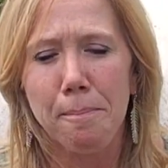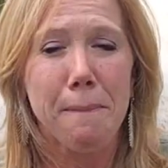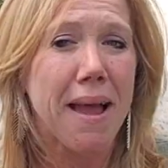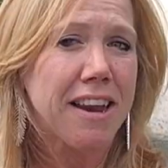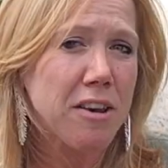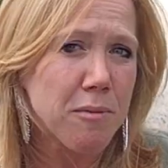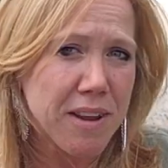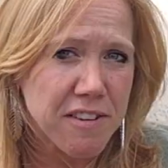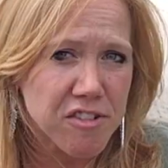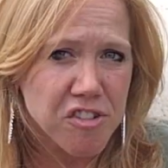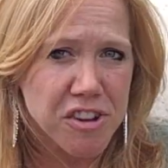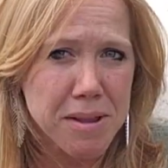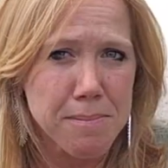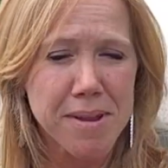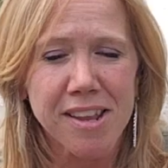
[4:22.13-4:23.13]
MagnaWave
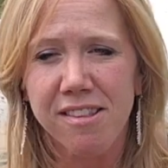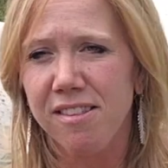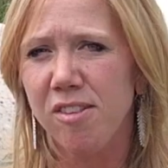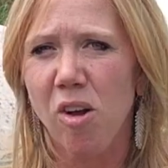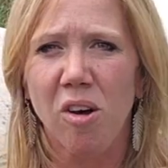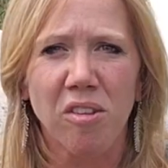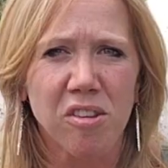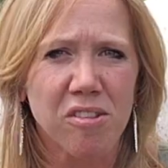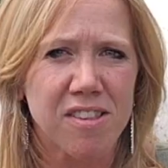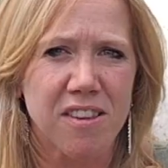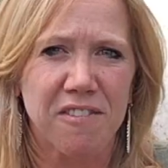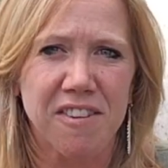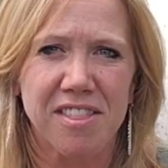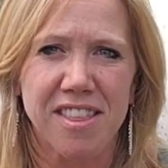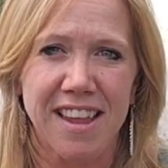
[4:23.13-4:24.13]
treatments, all those
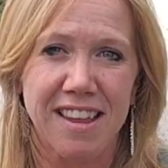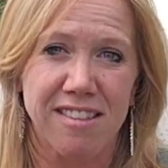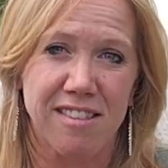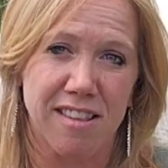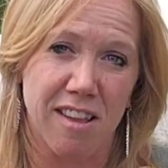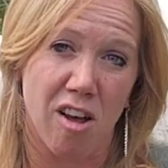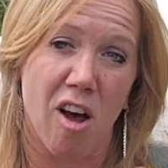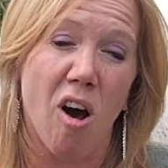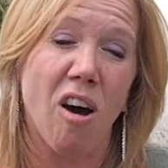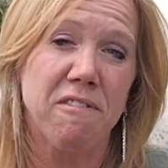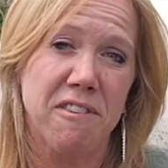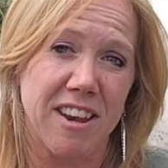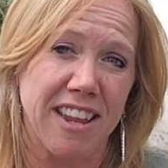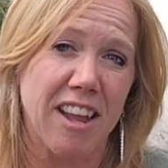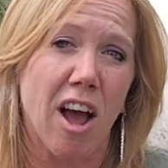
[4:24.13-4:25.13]
different things,
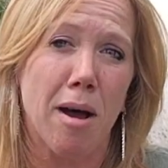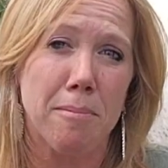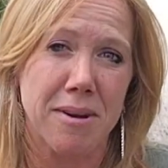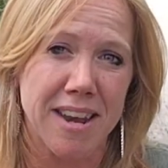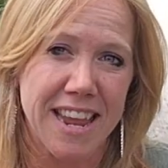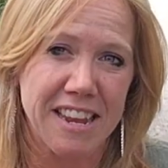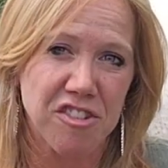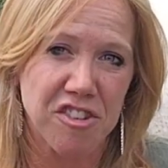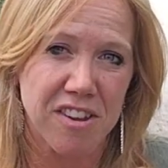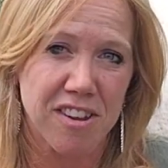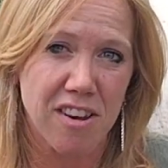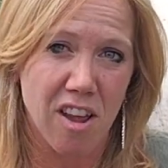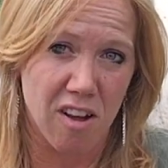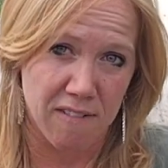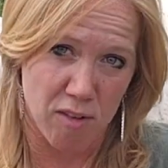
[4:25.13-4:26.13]
often in
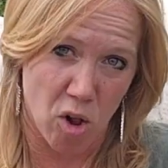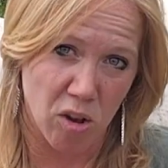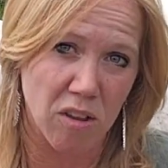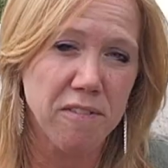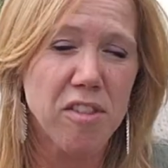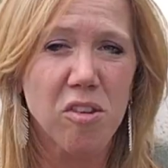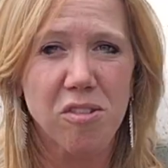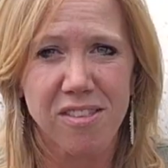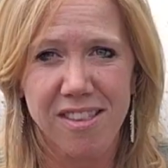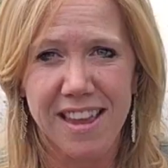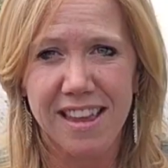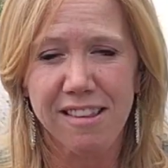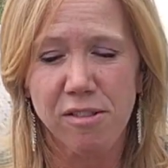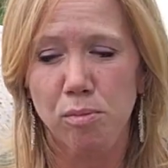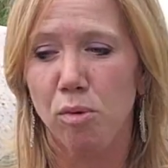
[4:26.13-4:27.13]
combination of all of those
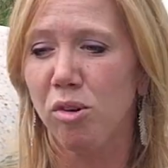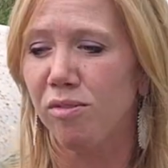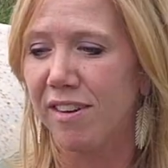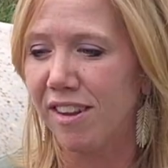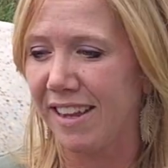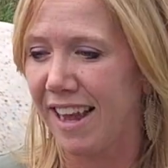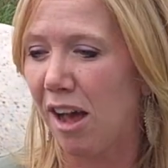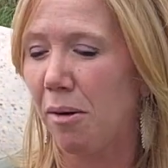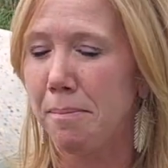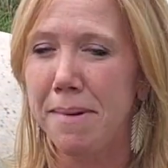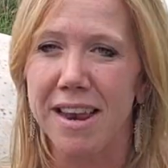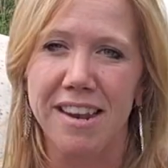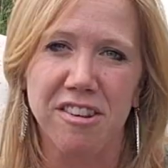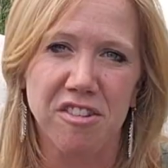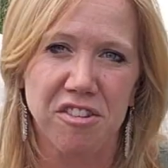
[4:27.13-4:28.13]
things, will really help
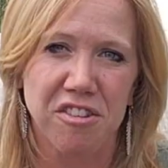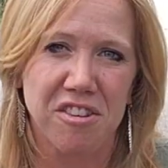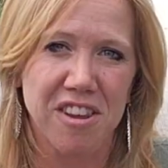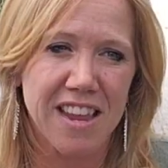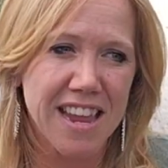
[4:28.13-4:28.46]
manage